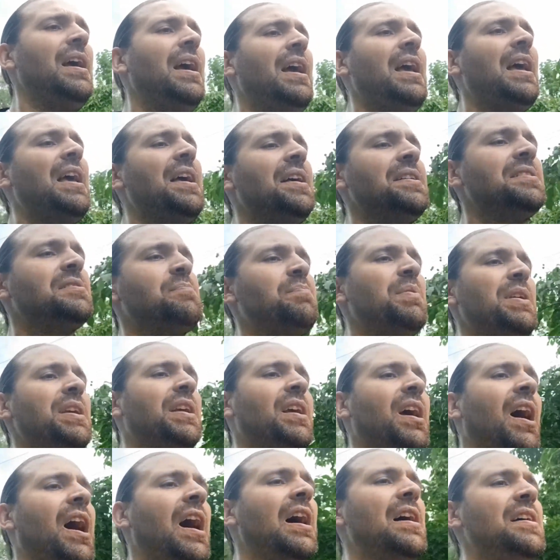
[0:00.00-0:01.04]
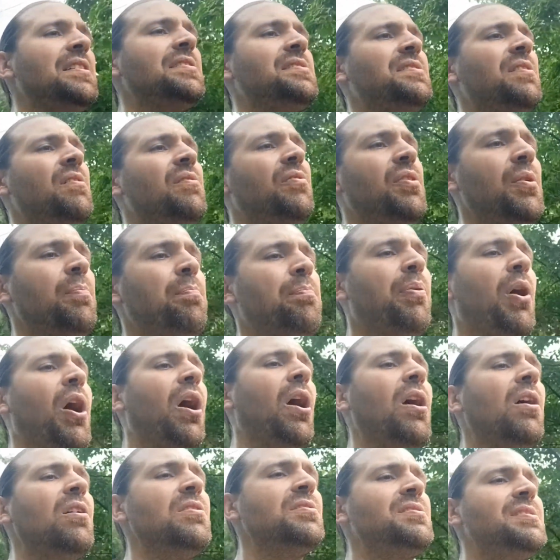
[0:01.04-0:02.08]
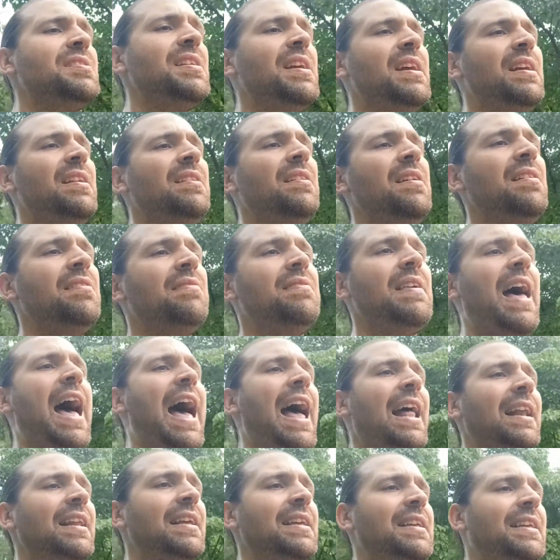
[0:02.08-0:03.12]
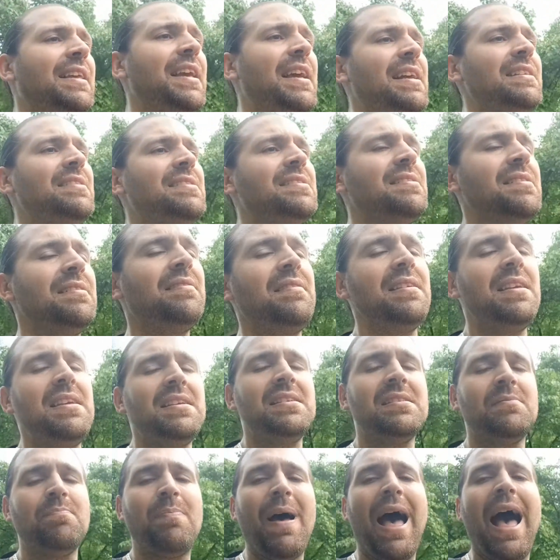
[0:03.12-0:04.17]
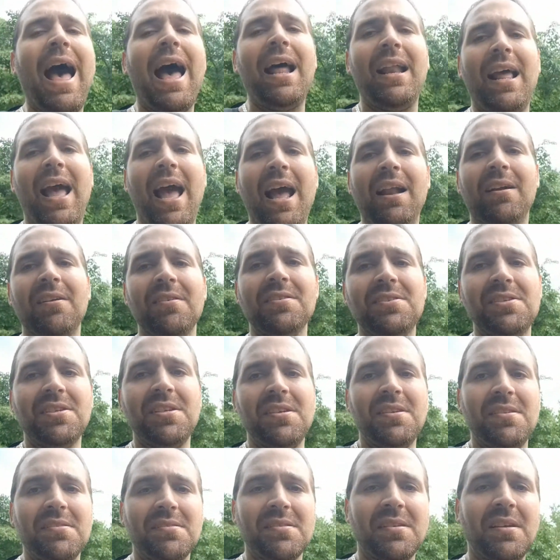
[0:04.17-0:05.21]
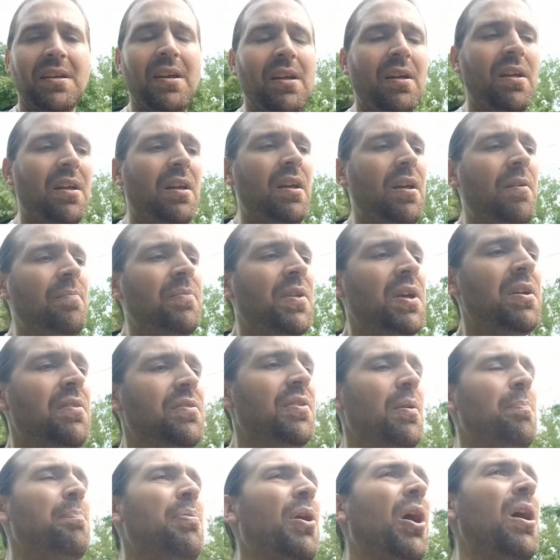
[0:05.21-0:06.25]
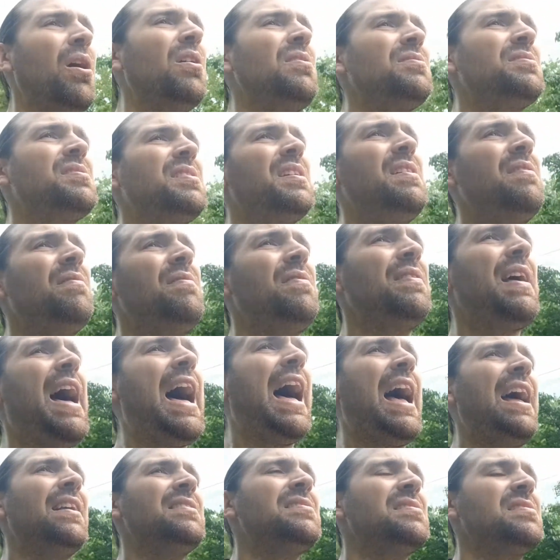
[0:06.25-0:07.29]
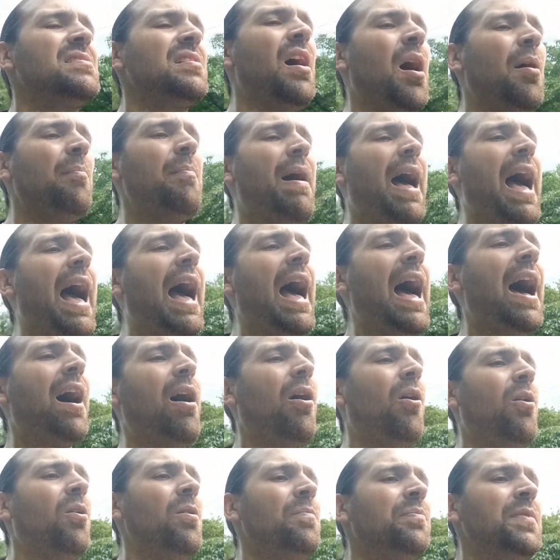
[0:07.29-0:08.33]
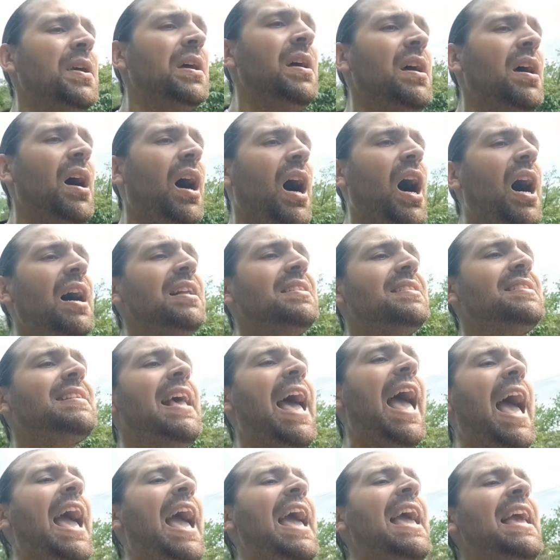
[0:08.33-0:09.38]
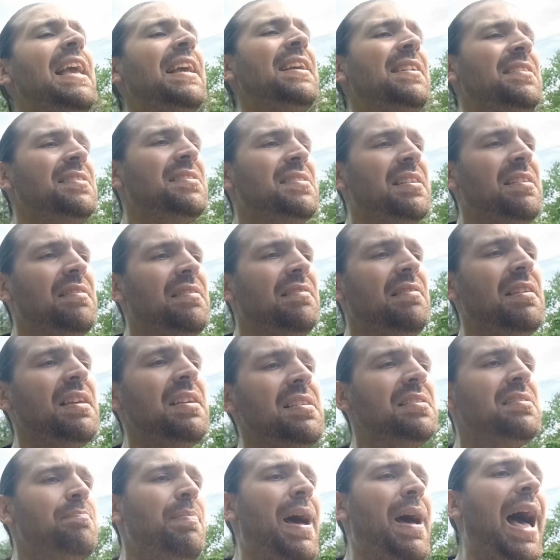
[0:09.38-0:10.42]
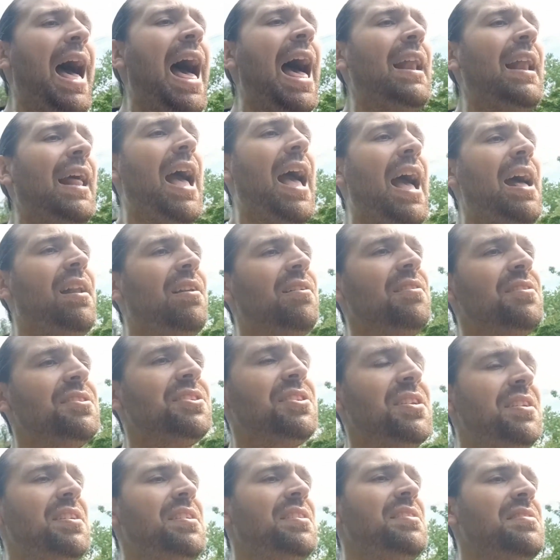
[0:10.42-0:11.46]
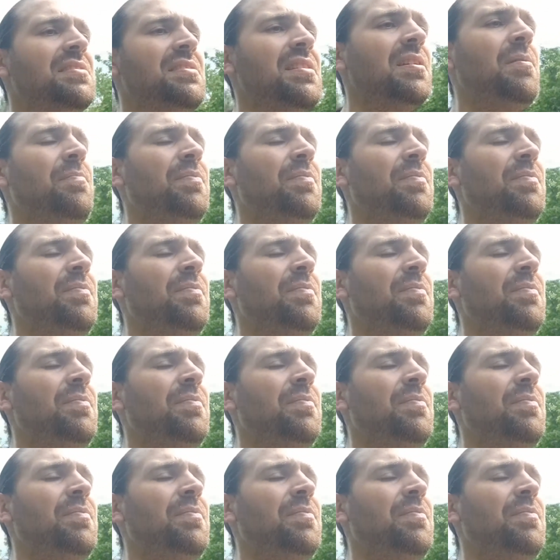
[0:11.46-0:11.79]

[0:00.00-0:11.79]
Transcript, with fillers: is because the person that gets these bad energies, the person that somehow attains these bad energies,